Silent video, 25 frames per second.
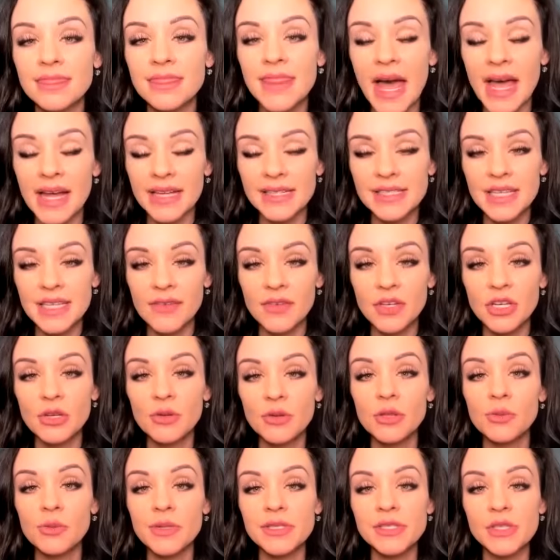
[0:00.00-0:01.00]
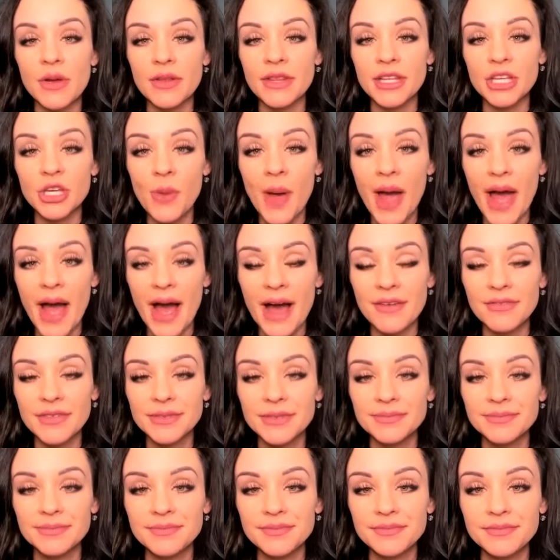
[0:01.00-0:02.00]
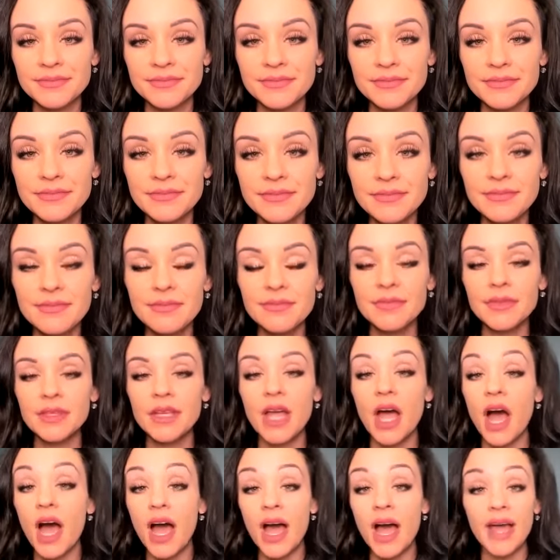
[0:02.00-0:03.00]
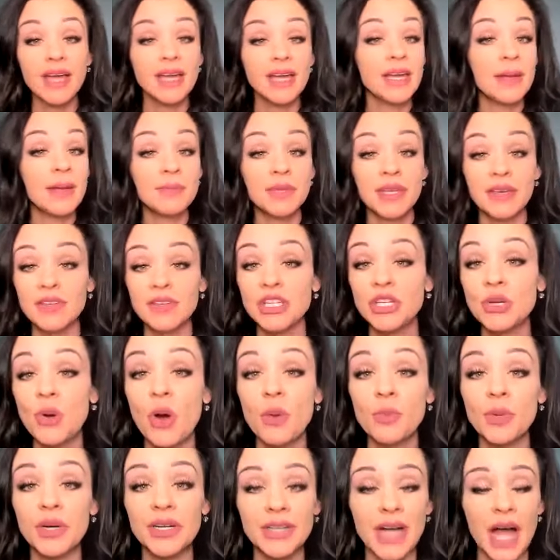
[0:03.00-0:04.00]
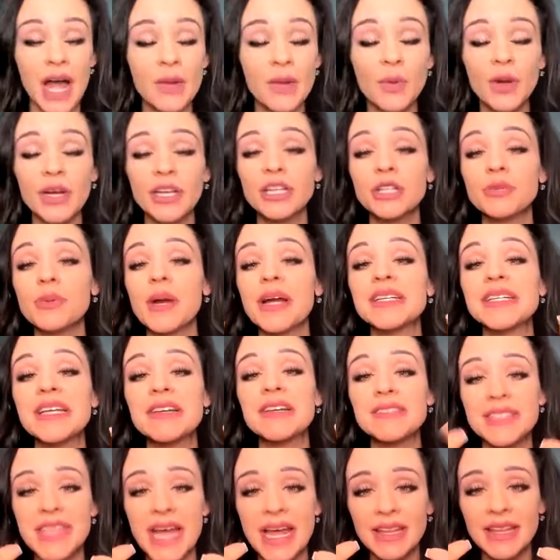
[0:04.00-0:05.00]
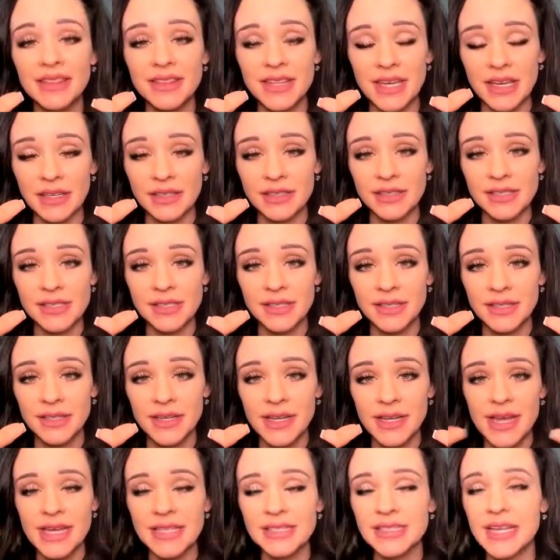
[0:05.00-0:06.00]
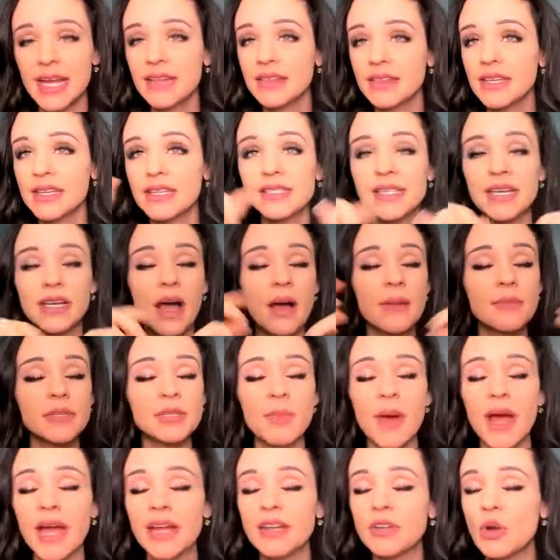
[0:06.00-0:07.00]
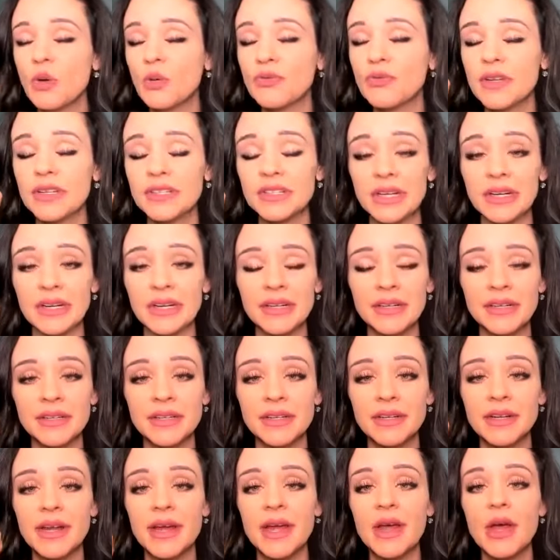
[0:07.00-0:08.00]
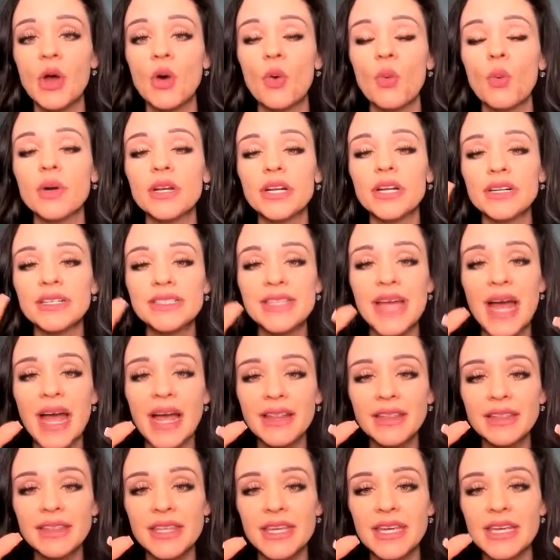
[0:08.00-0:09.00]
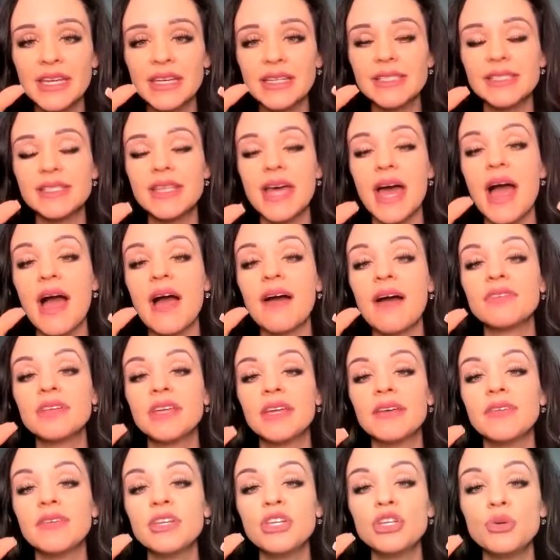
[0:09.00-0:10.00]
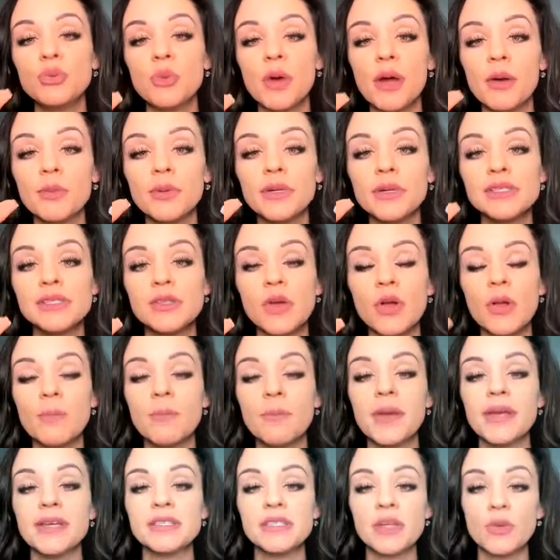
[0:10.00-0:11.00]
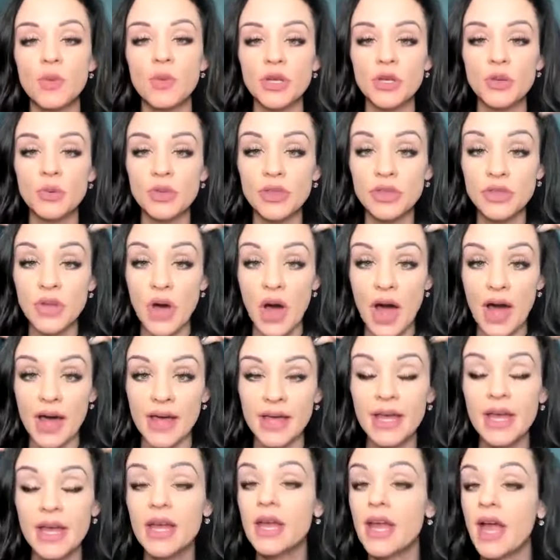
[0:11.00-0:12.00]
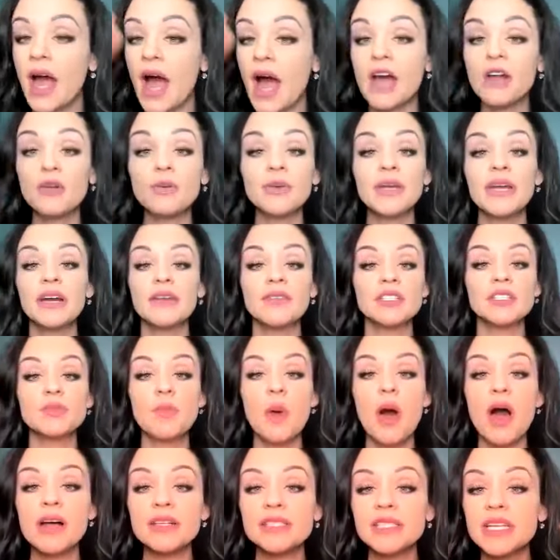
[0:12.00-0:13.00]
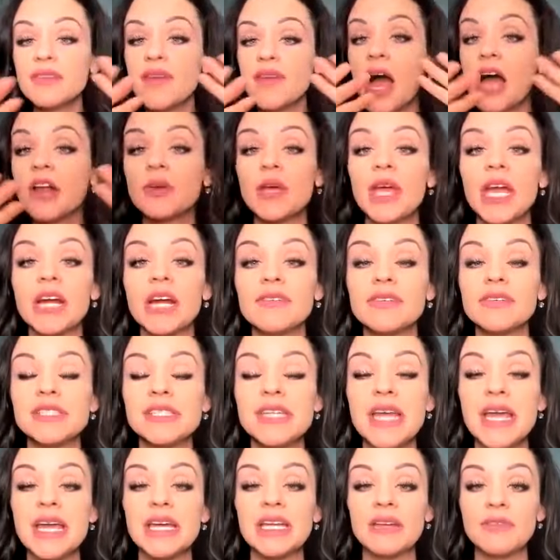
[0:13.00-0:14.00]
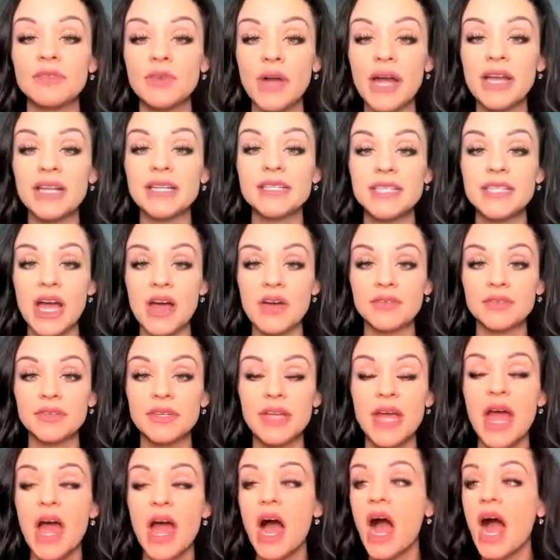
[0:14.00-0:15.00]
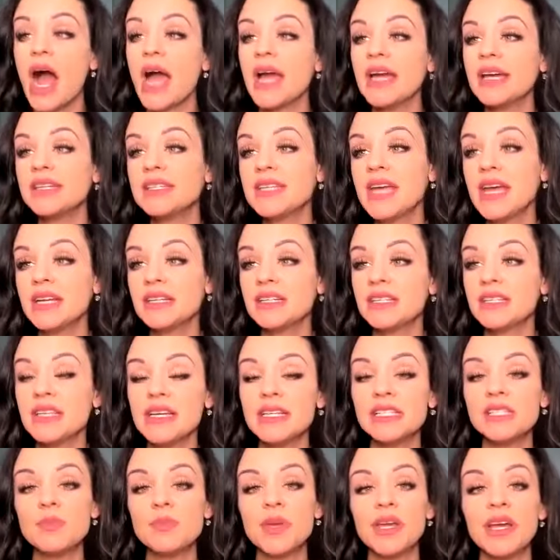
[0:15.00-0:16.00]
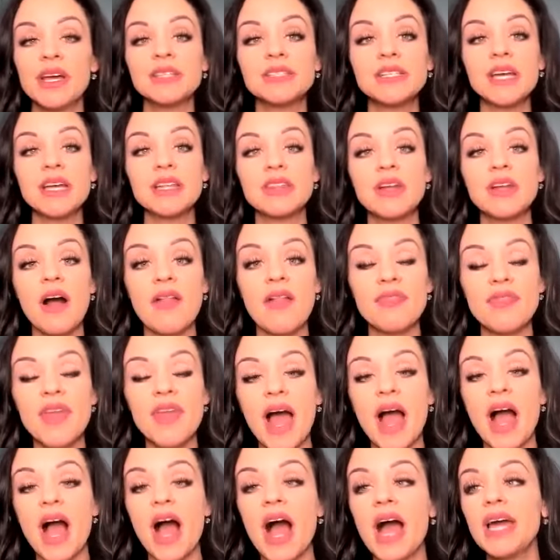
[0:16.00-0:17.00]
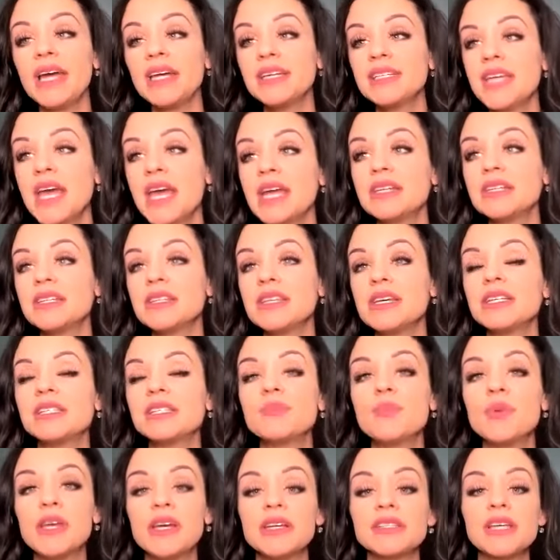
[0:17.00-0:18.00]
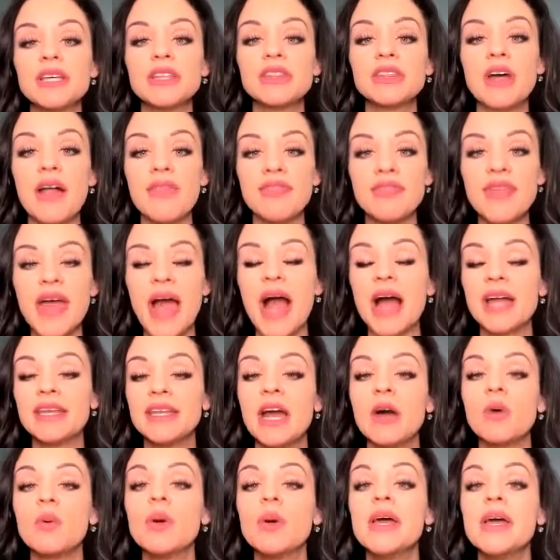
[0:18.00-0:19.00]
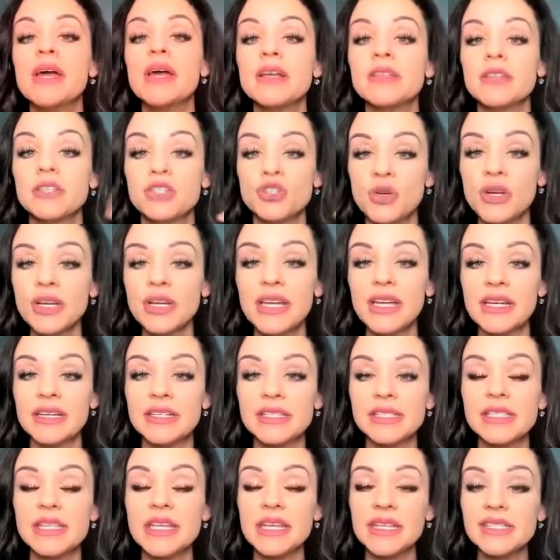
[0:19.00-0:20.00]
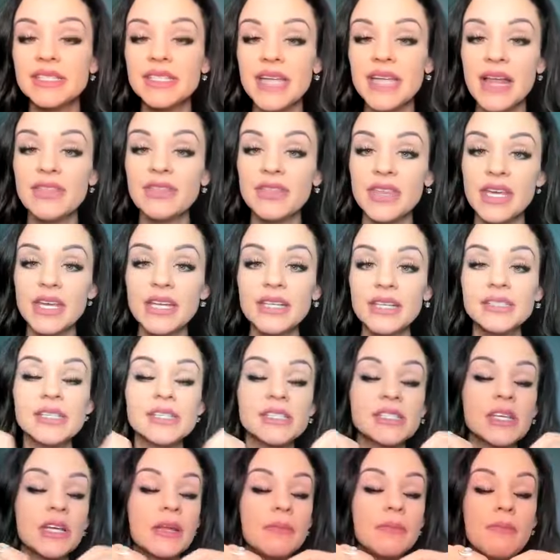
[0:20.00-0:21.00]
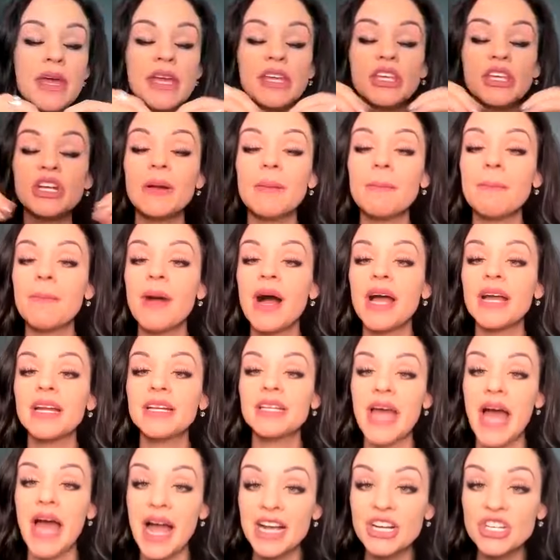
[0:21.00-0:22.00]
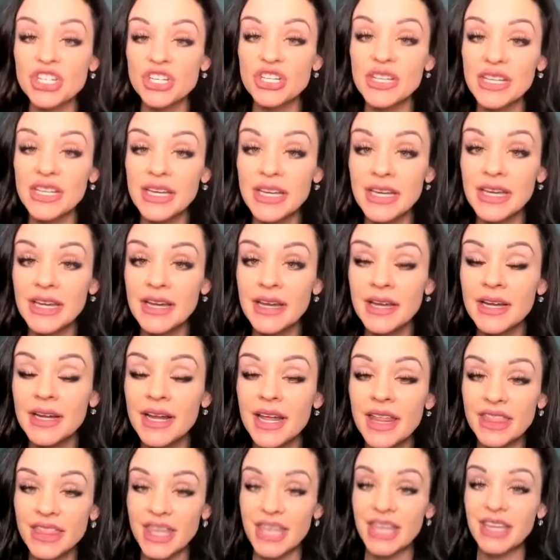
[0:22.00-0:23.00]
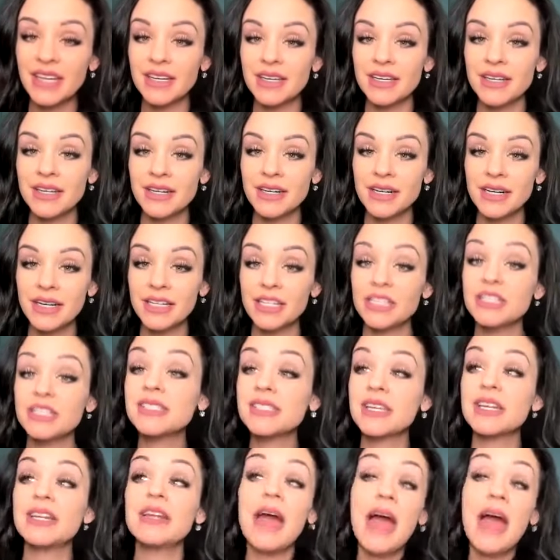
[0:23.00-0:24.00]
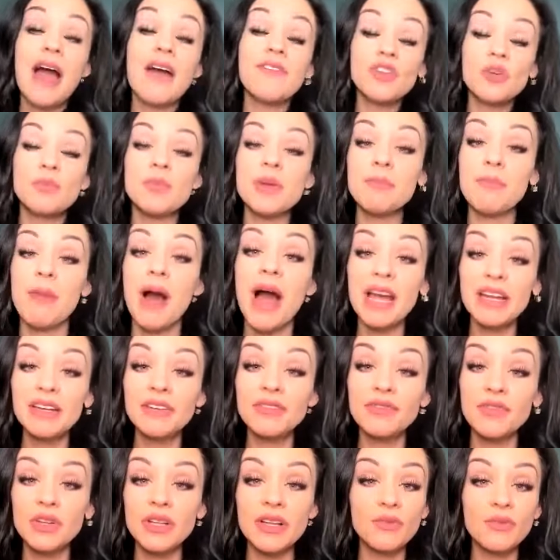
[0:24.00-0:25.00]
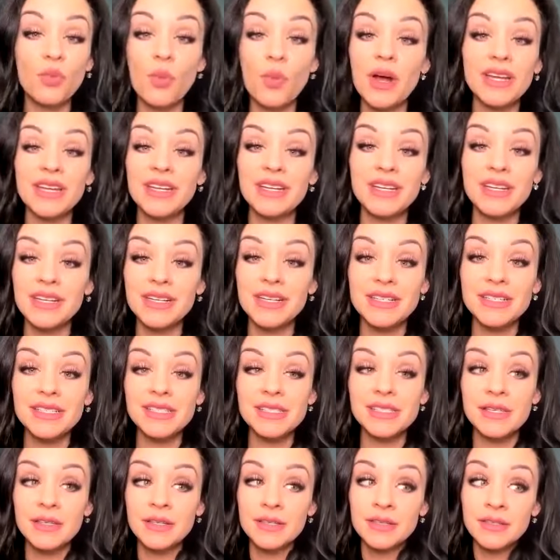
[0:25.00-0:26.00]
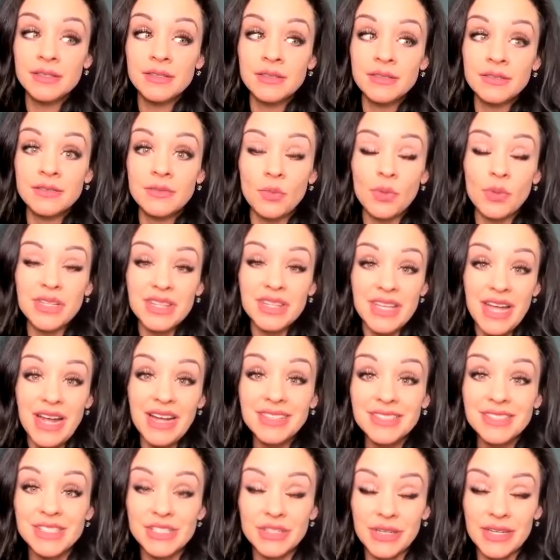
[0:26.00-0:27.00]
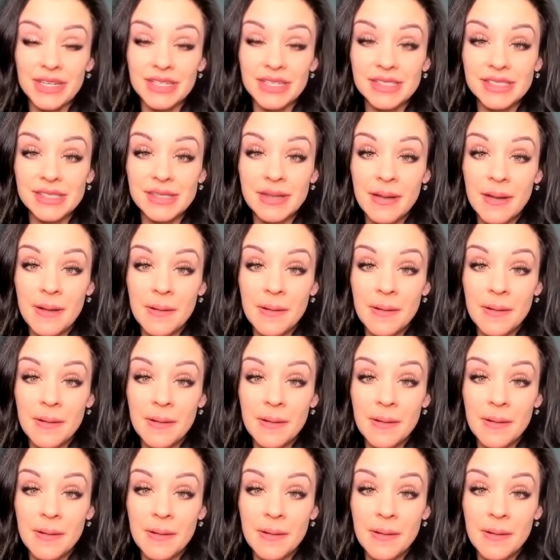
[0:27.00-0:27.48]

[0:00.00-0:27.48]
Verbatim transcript: that has given you the result that you have? I am giving you homework. I want you to write down 10 things, 10 things that come to mind, no filter. What are 10 things that have given you a result based on what you thought? I don't care if it's positive. I don't care if it's negative. Write it down. I attained this because I thought that. I attained this because I thought that. Now, the trick is these 10 things, it's going to make your mind actually think it's going to have you be mindful of what it is, what the answer is,